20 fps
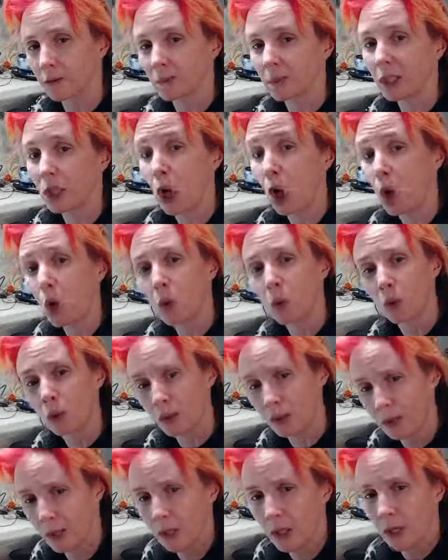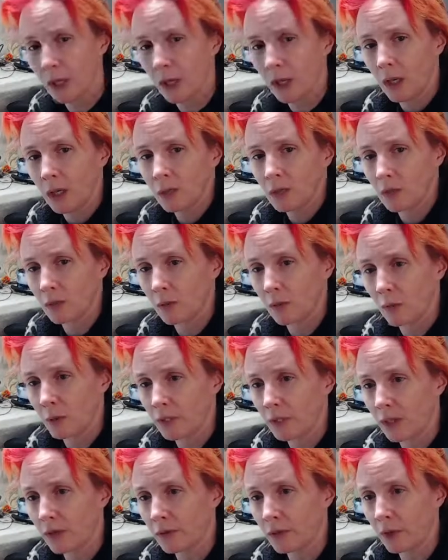be cold. So it
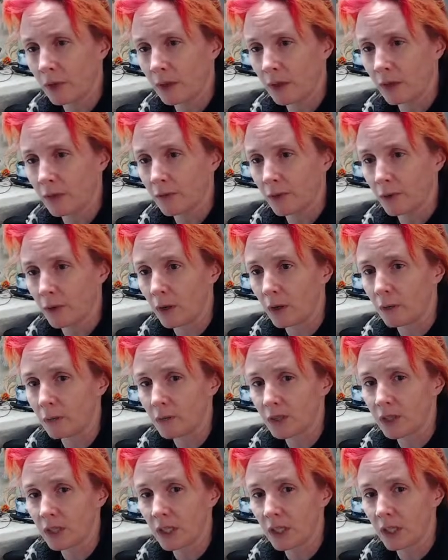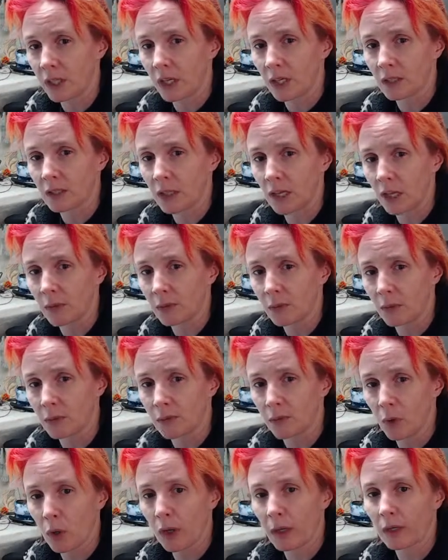went everything from stick it on top of the
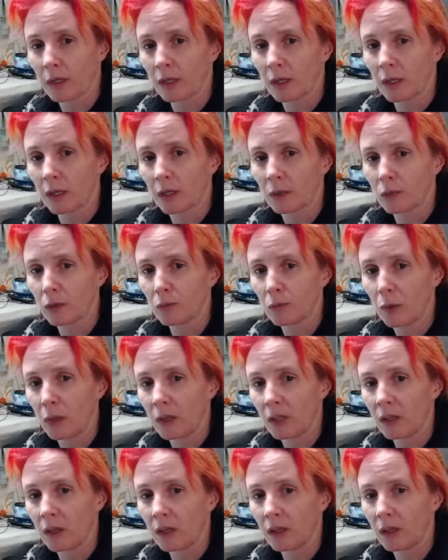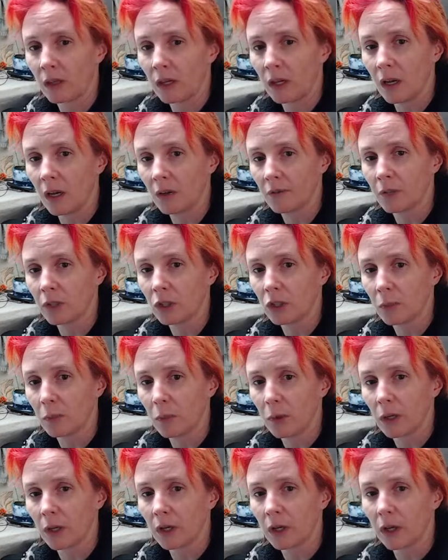broiler to put it in the oven to
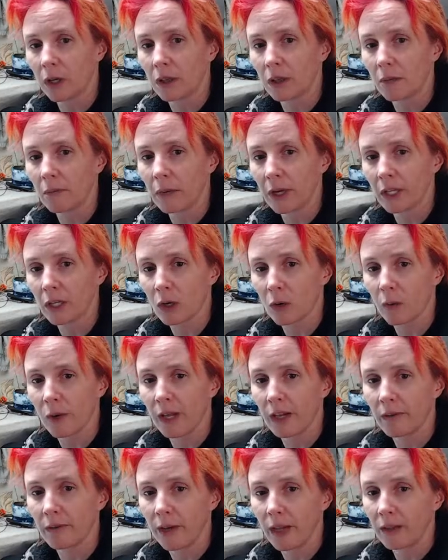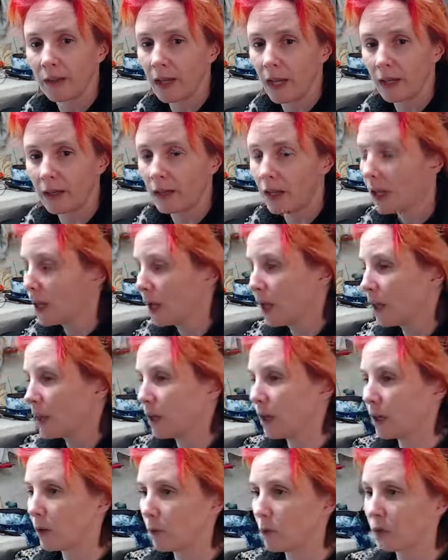put it in the microwave, and then
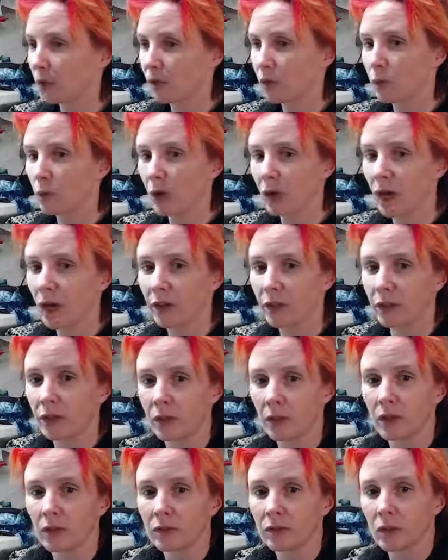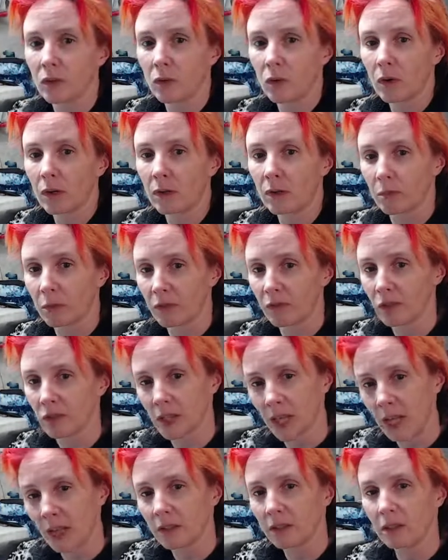it was, well, how are you going to close the door? The beaver's
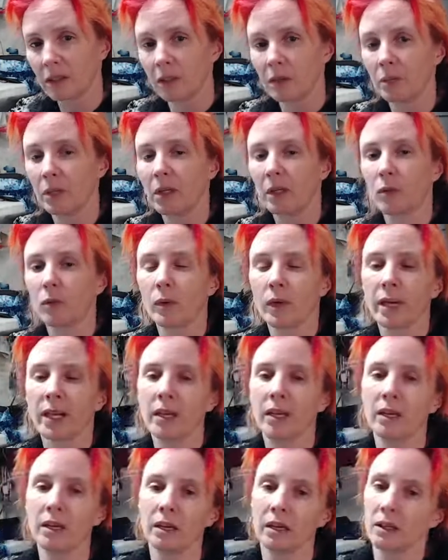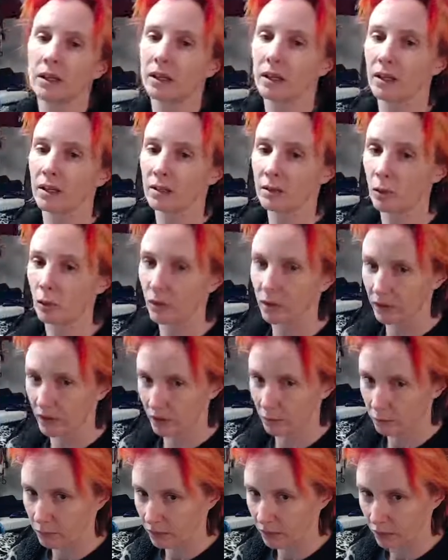tail is going to be in the way. And then they said, well,
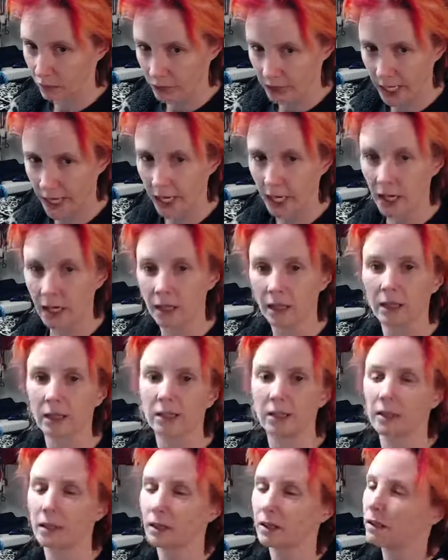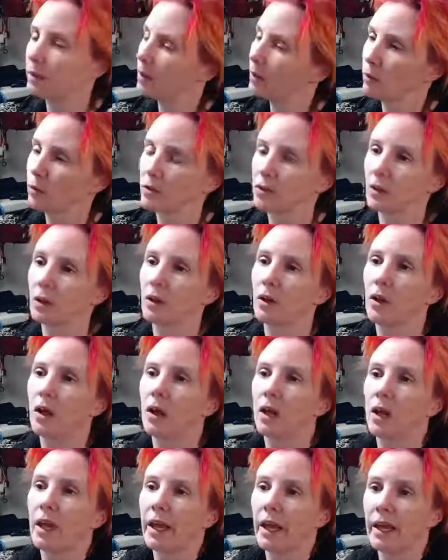isn't beaver tail? And it was
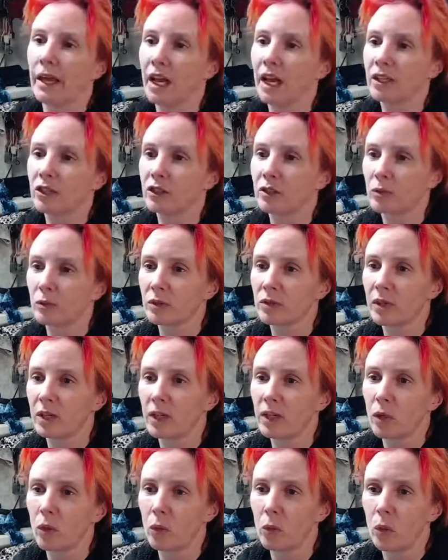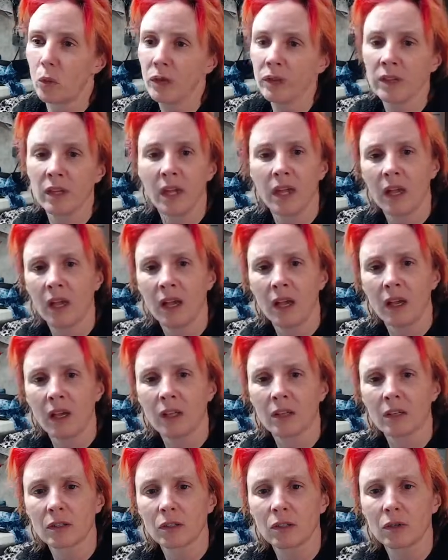and I just was like, what the
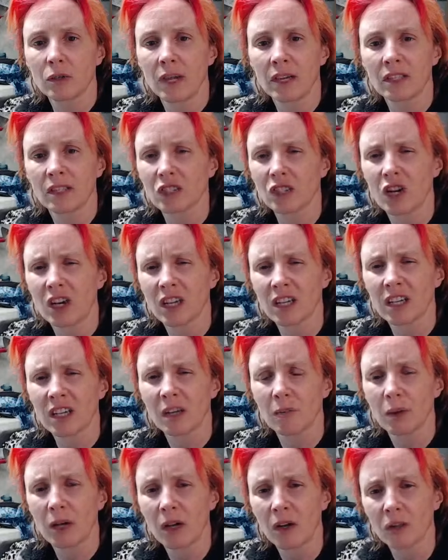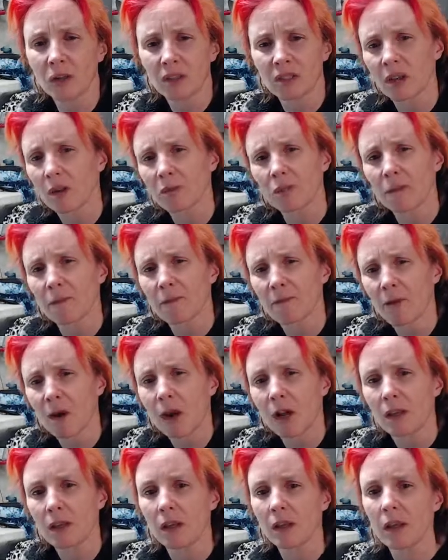hell are you guys talking about? Because I was up
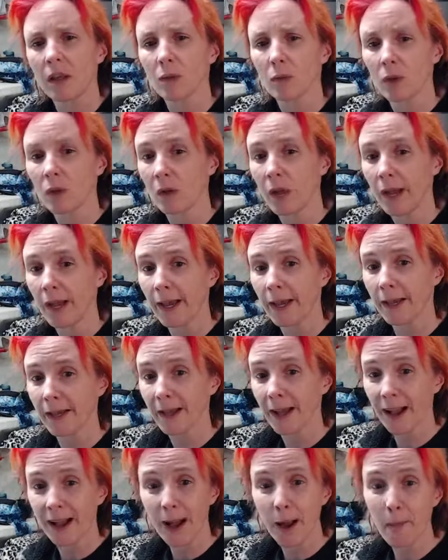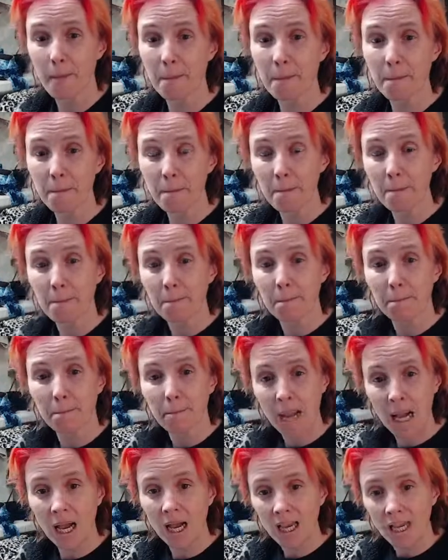front, and they were like,
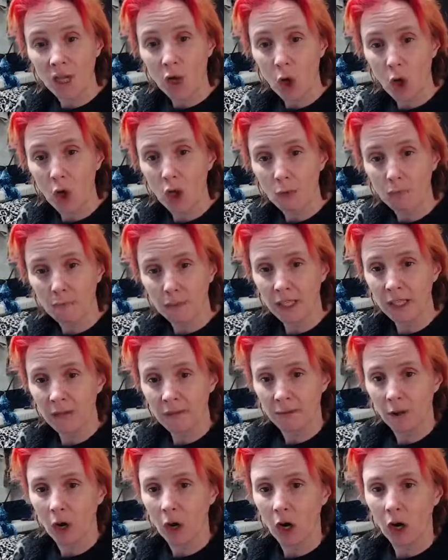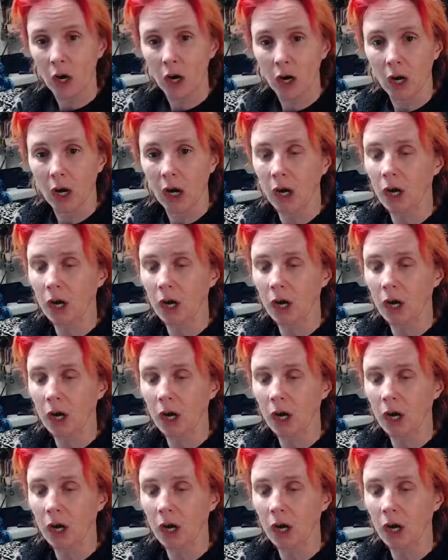my cold beaver.